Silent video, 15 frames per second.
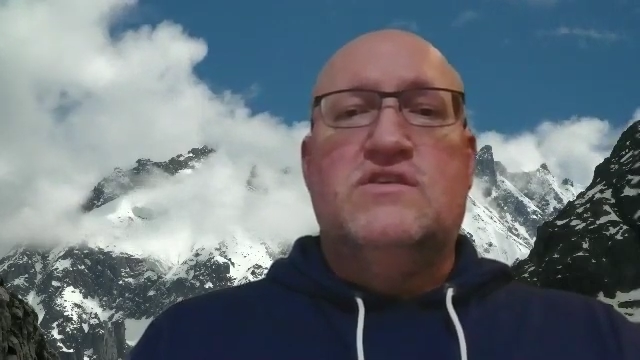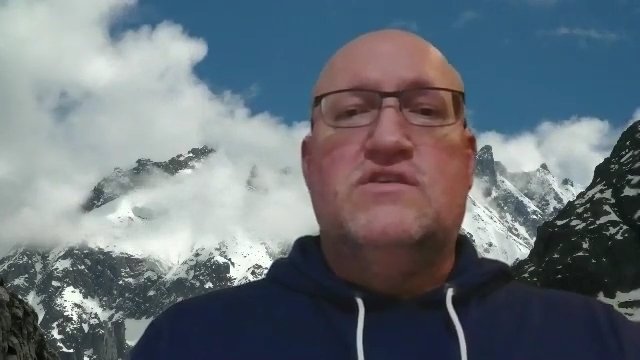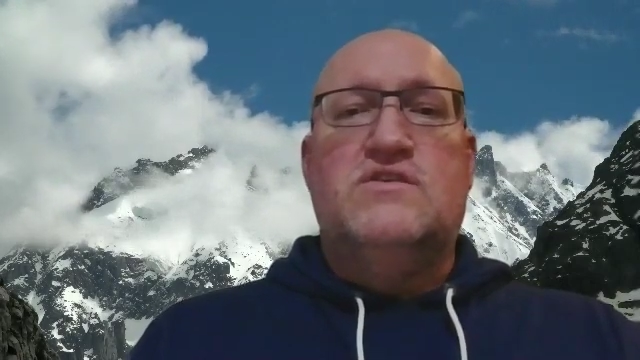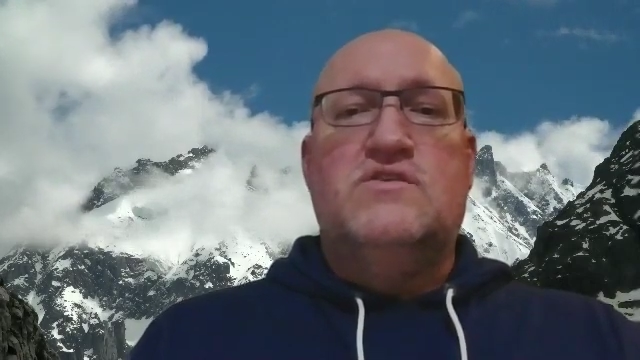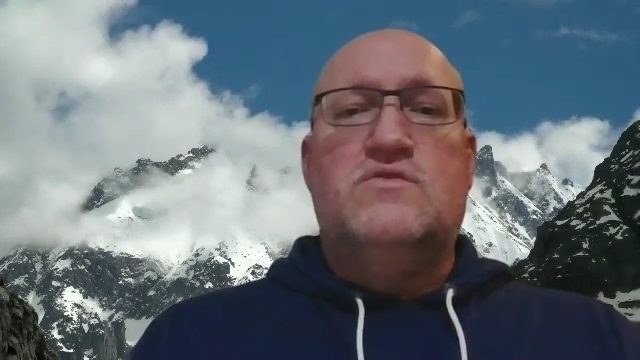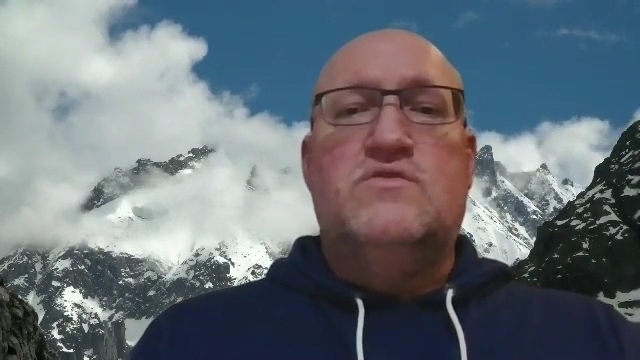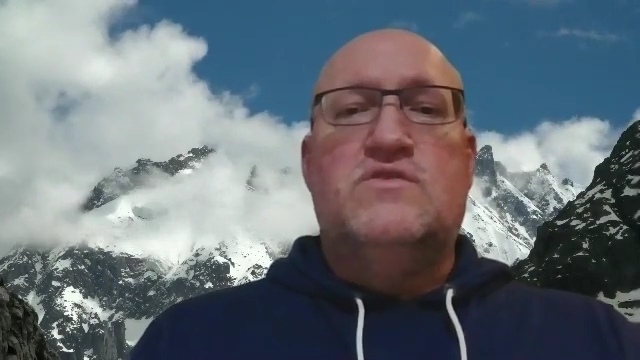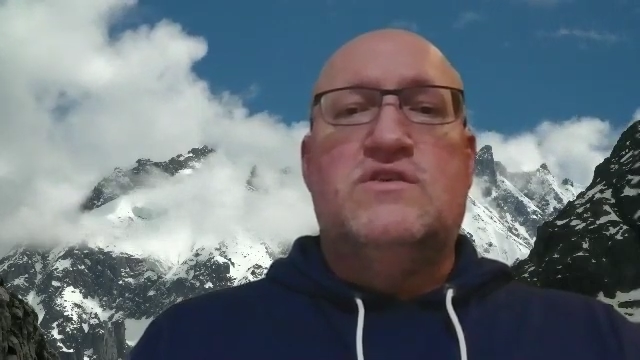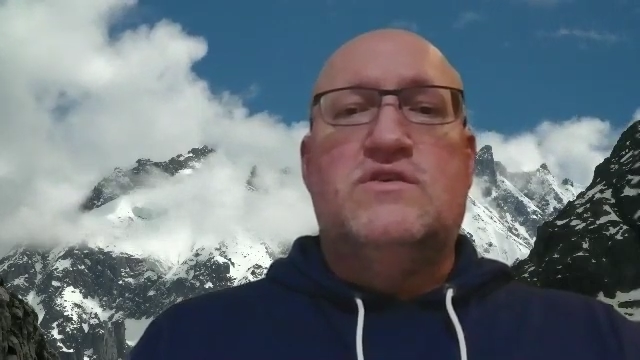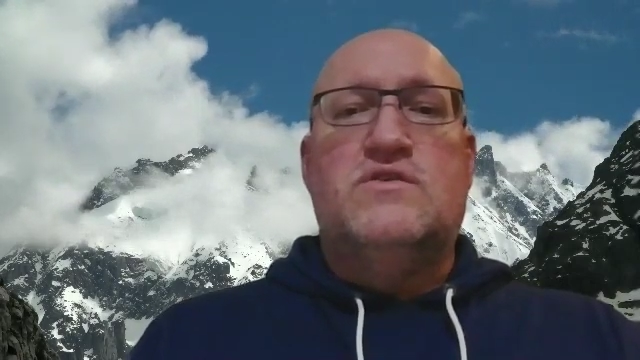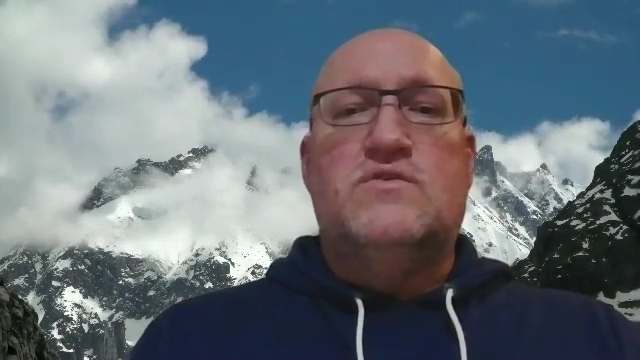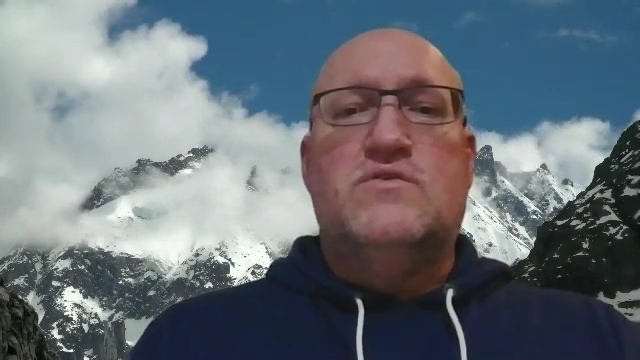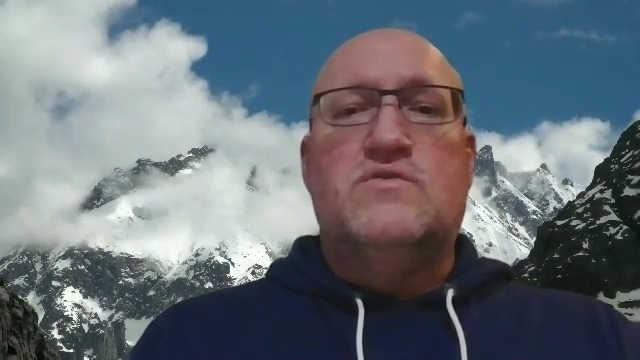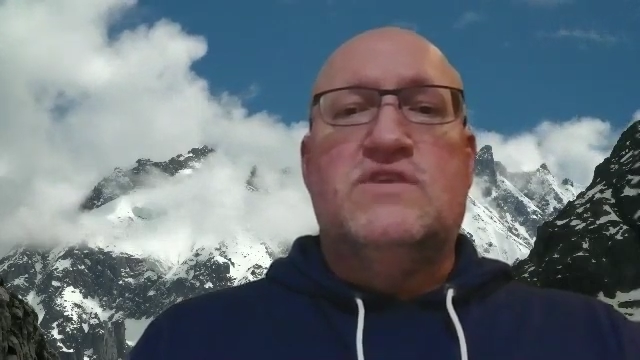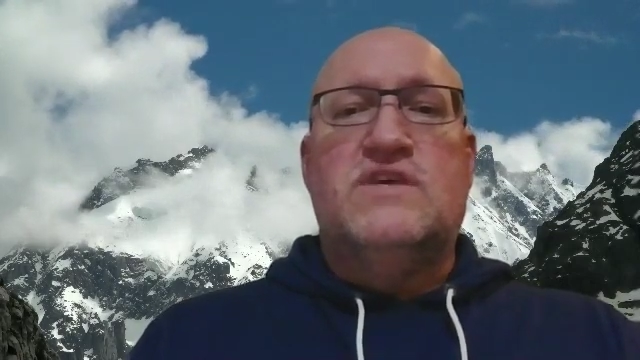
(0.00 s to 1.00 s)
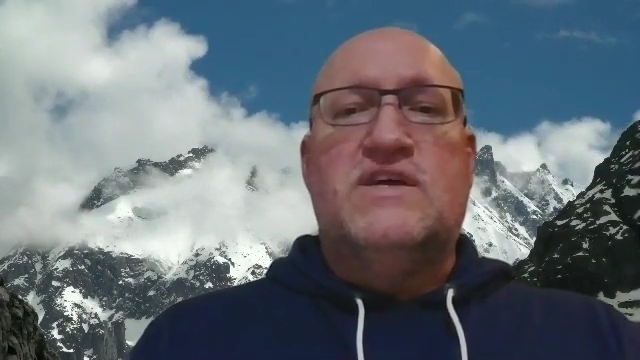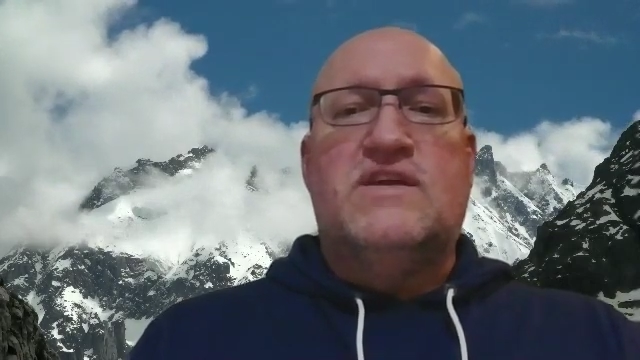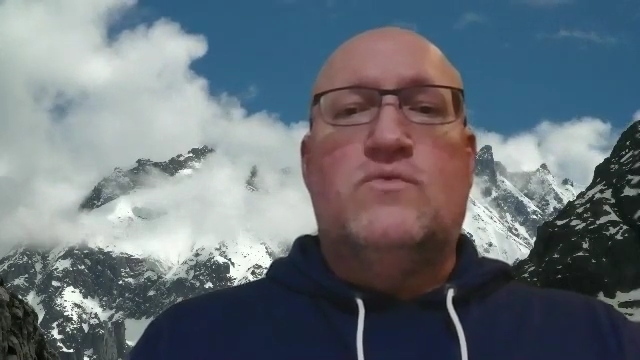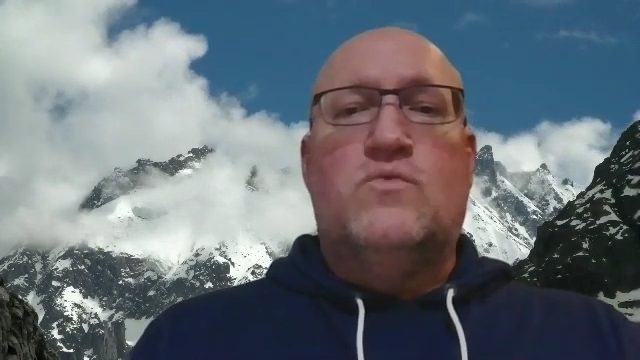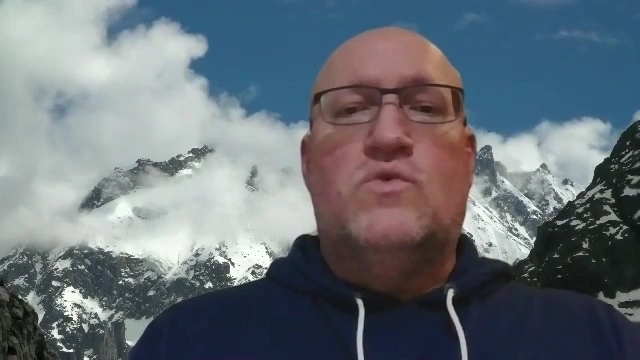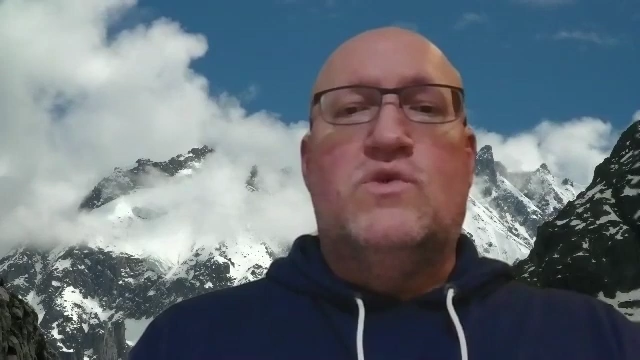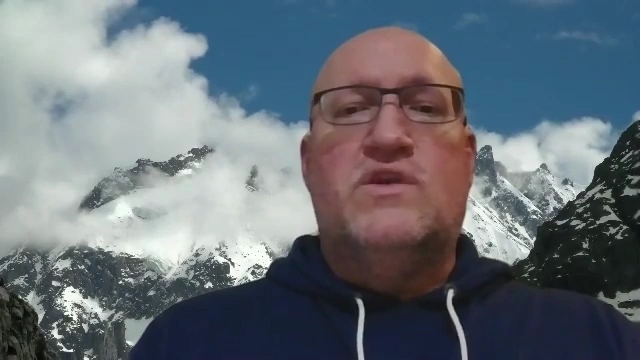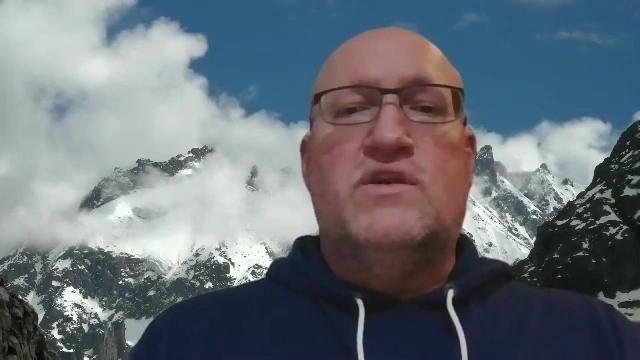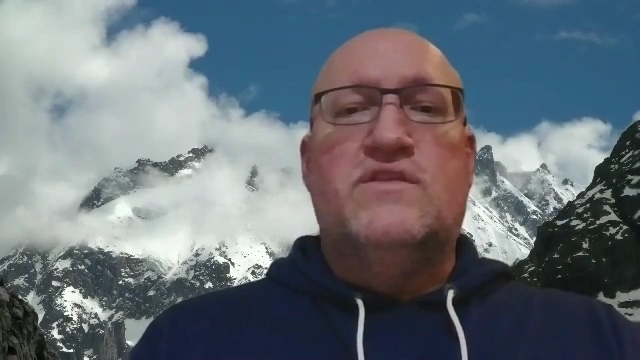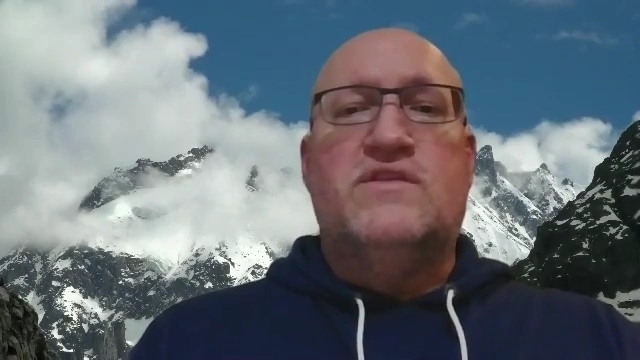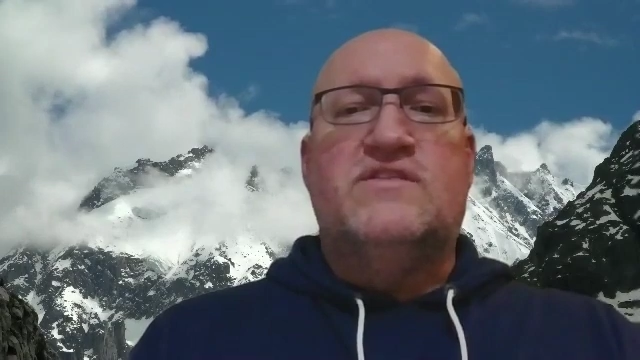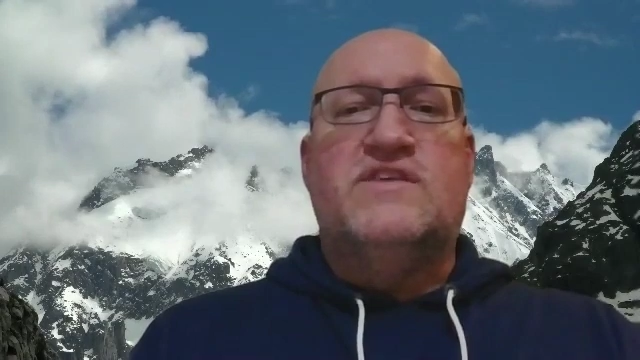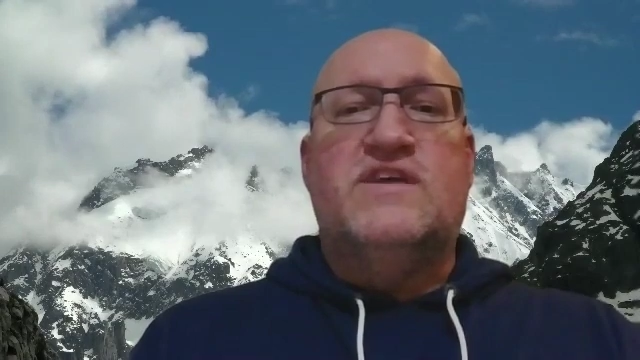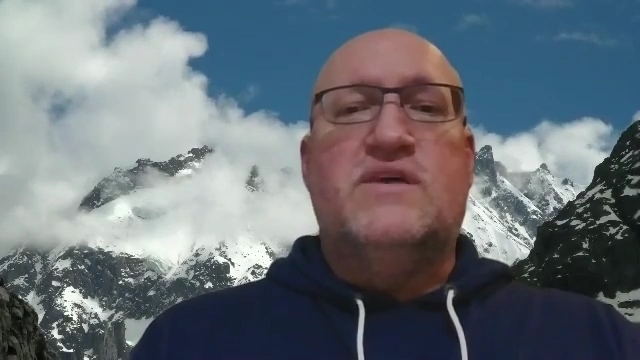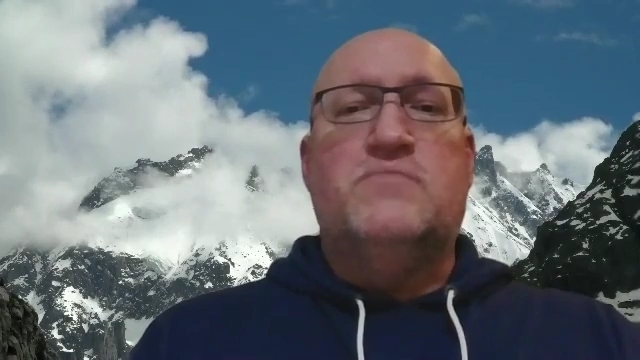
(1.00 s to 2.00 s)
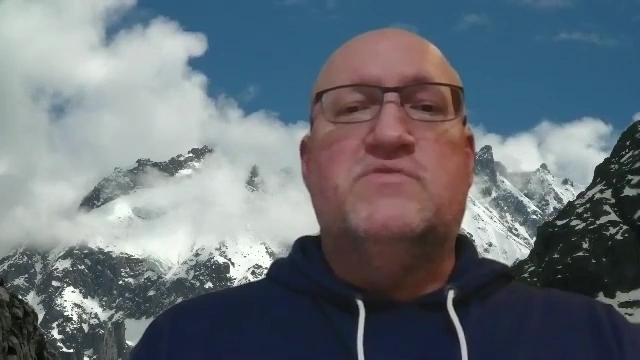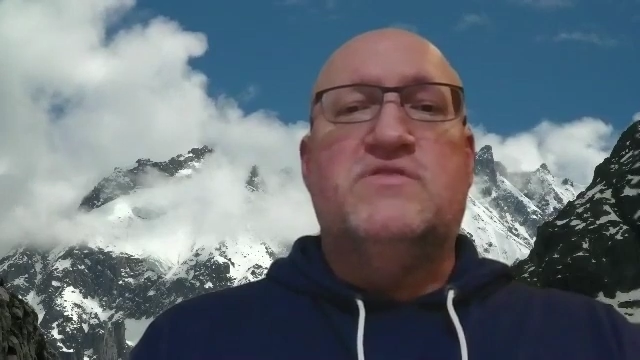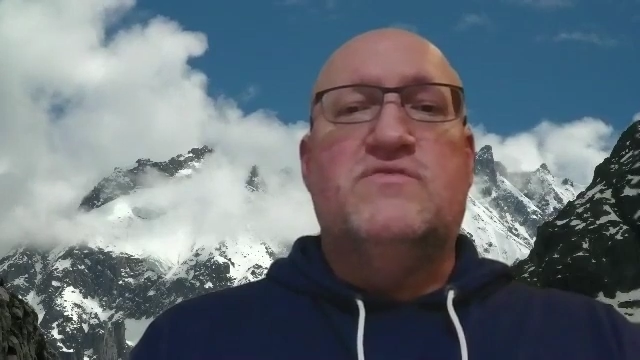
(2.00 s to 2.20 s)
You know that one of the types